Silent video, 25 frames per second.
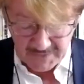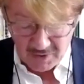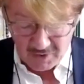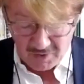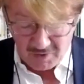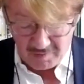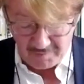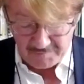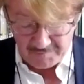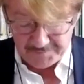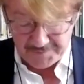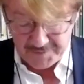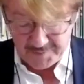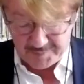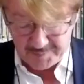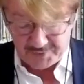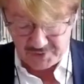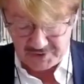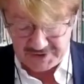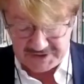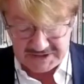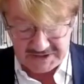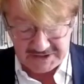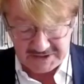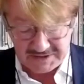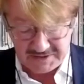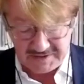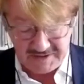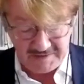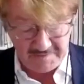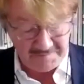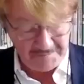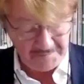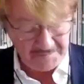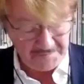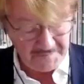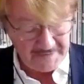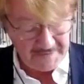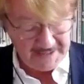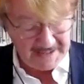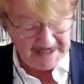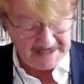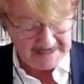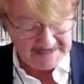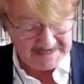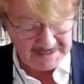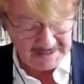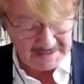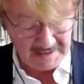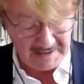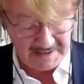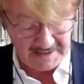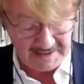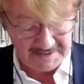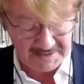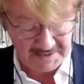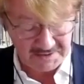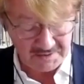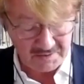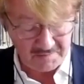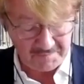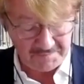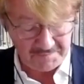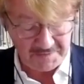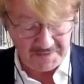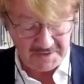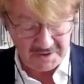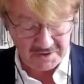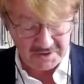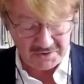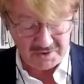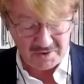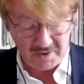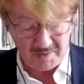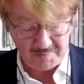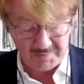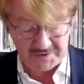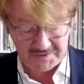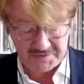of the political affairs cluster of the economic,